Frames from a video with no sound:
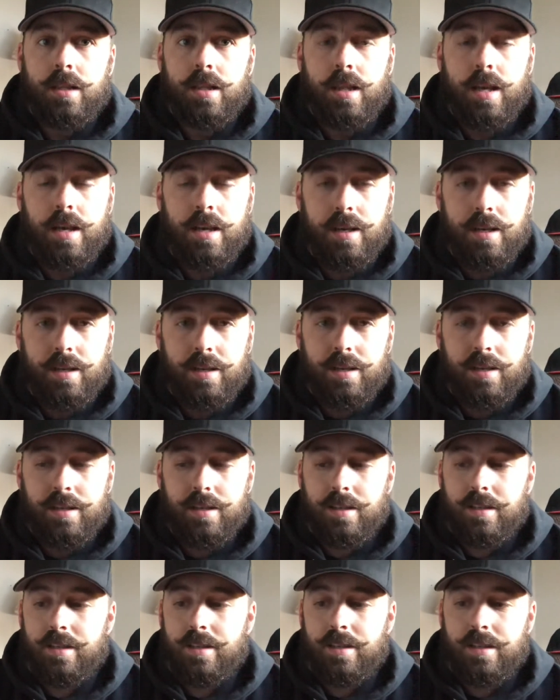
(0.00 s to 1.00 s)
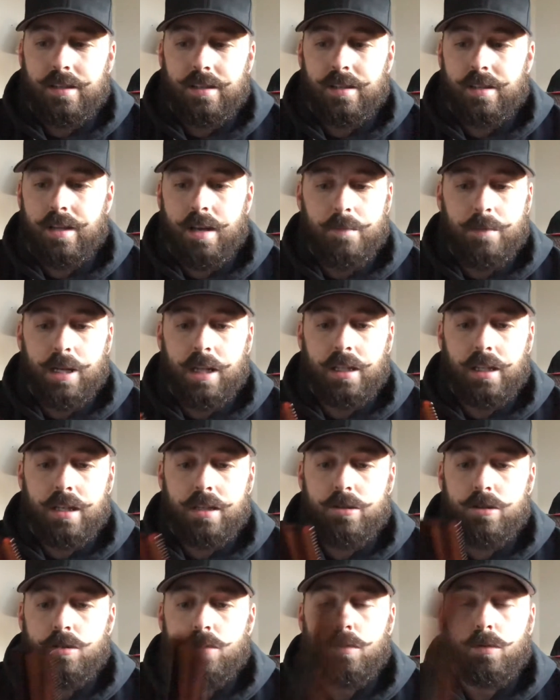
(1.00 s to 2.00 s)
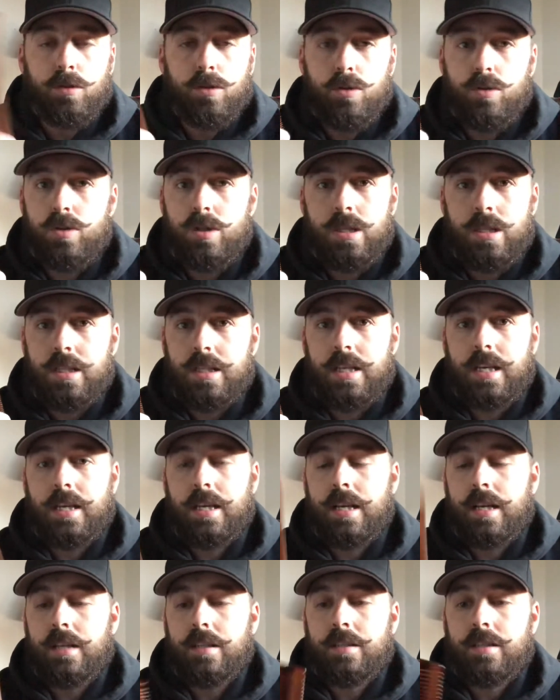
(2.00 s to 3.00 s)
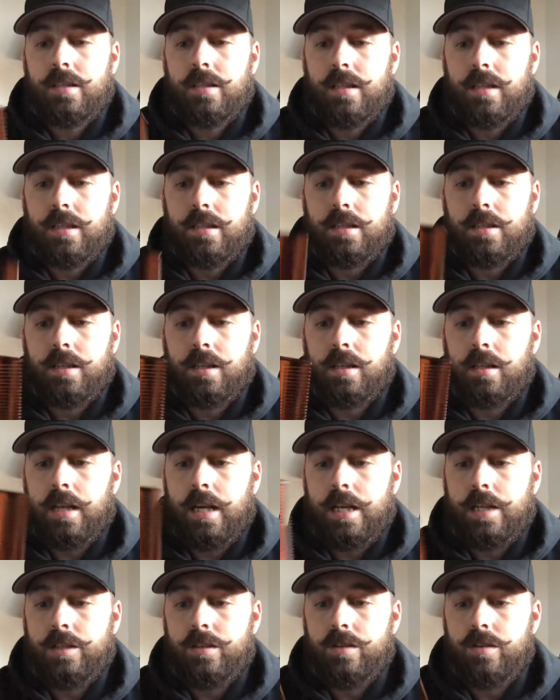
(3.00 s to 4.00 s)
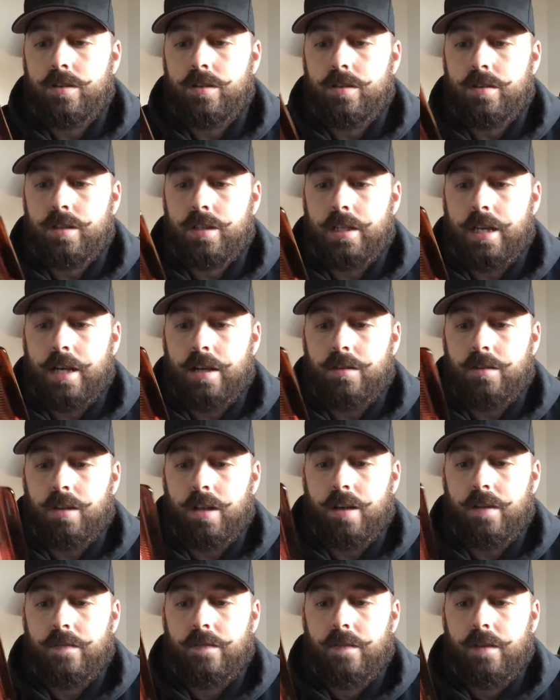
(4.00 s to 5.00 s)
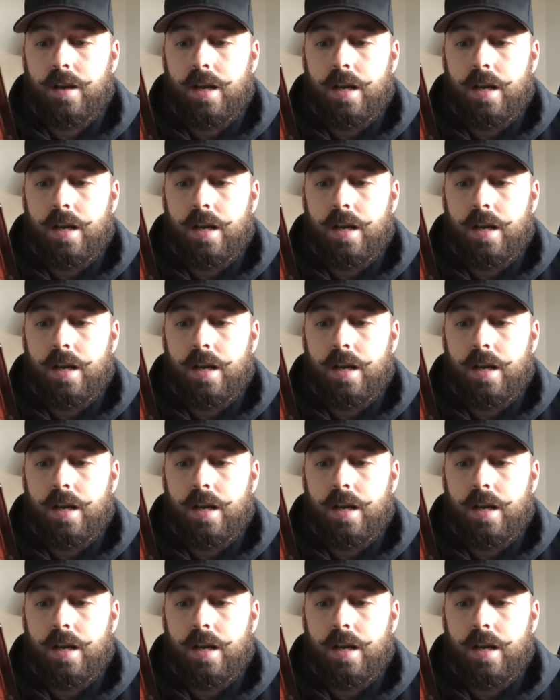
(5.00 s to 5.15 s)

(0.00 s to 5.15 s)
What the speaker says: I mean, unless you lose this thing, guys, it's gonna last you your entire life.